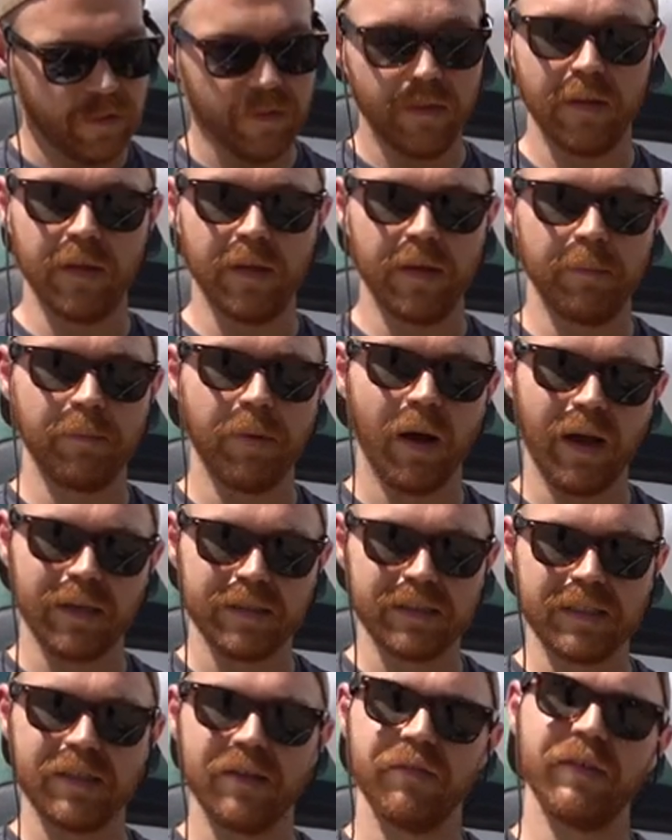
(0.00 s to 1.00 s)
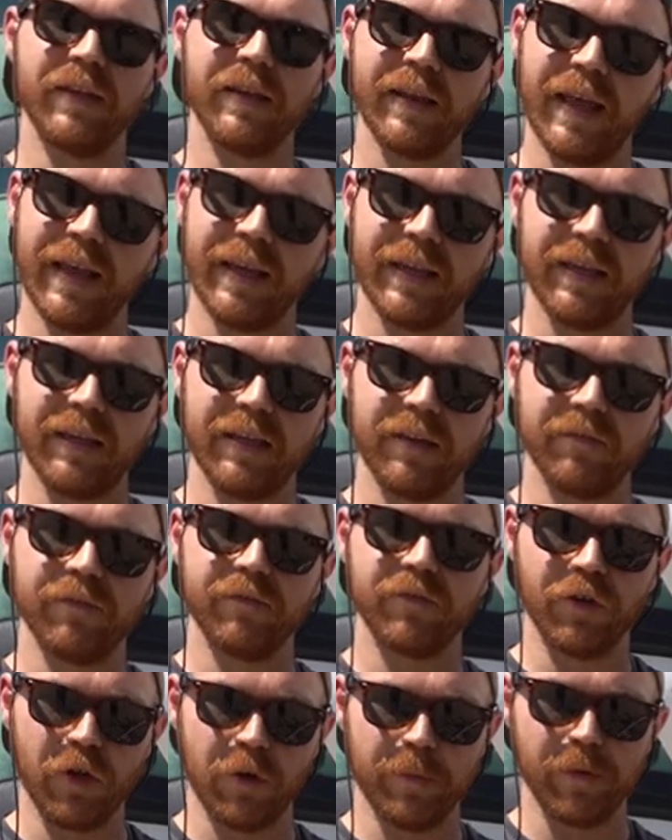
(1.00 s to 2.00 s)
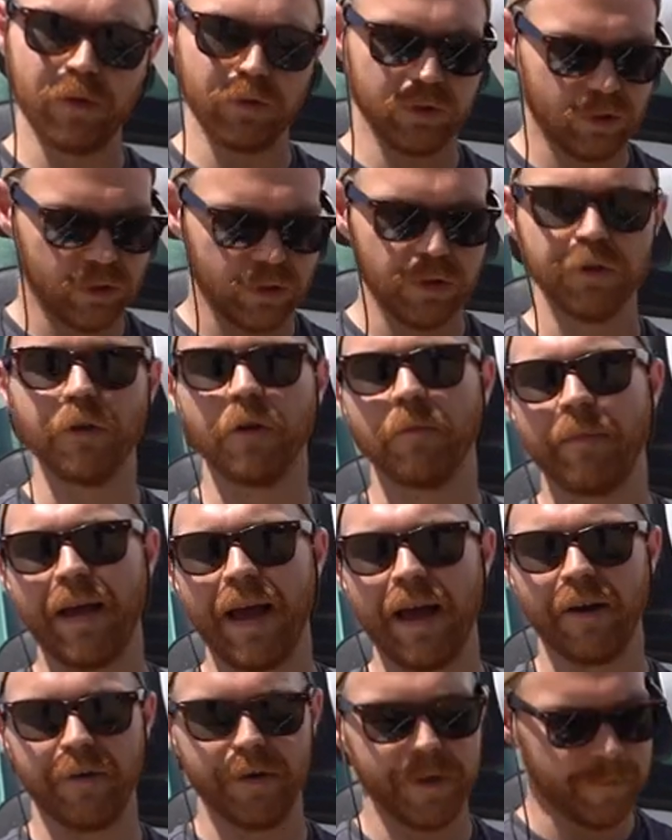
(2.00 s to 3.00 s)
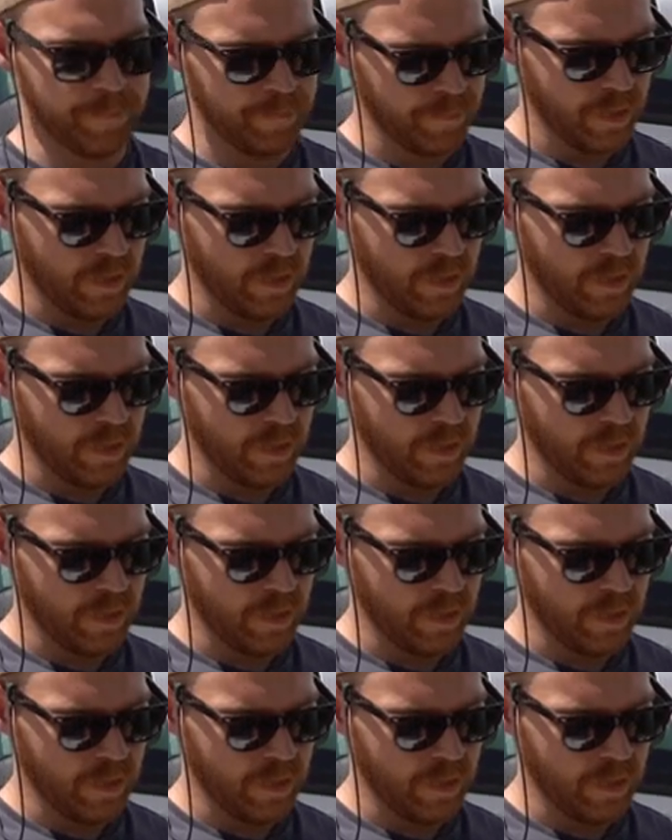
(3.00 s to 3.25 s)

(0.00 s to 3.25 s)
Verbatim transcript: the positive and negative terminals to your battery.